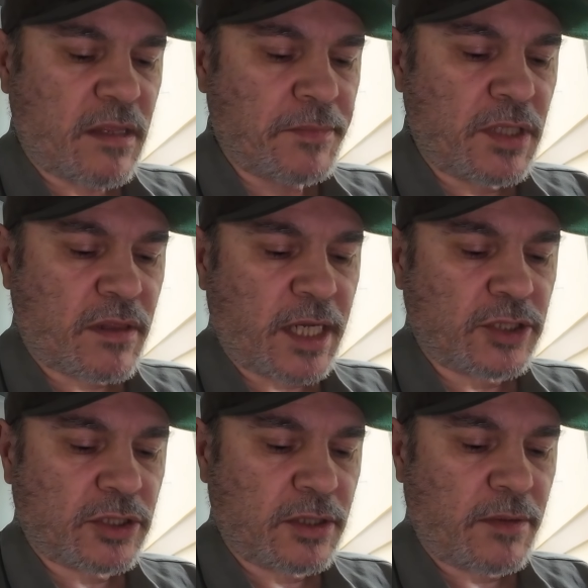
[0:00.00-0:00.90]
some
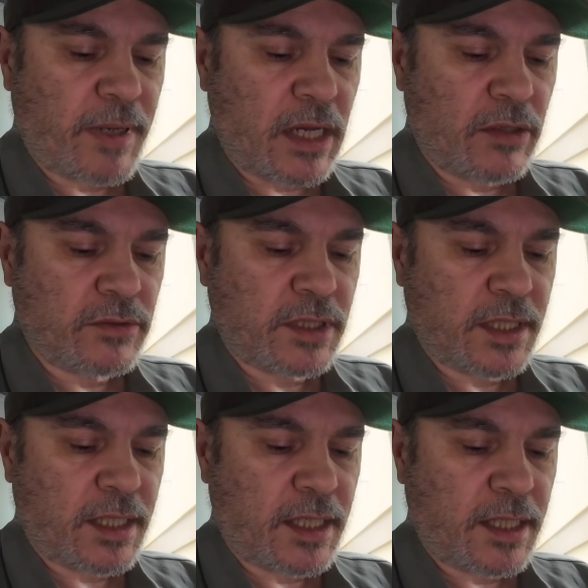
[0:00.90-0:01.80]
discussion about
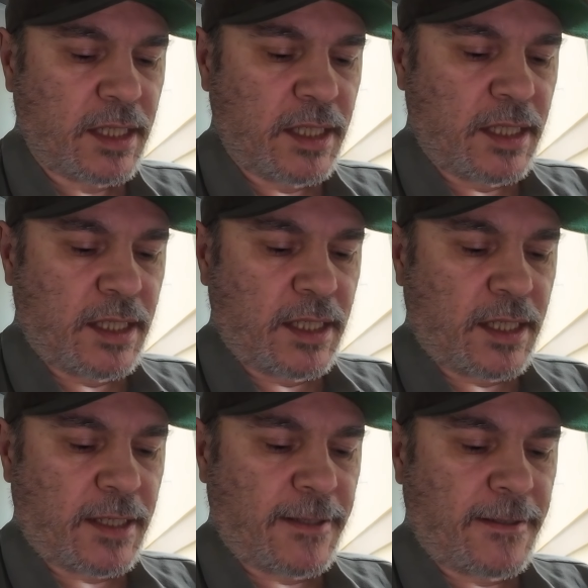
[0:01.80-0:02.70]

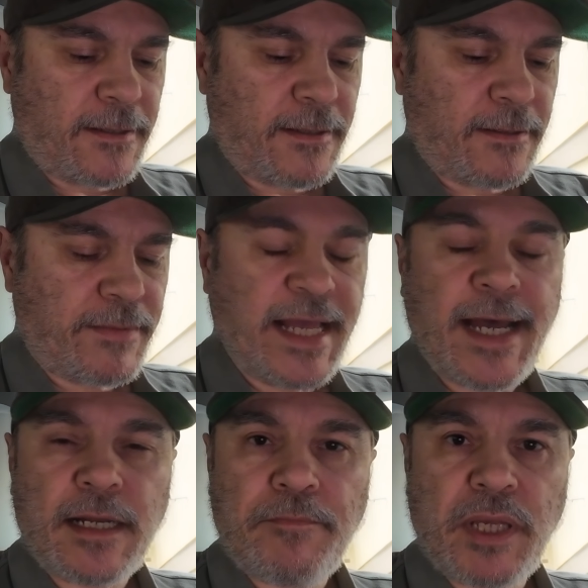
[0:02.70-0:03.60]
that,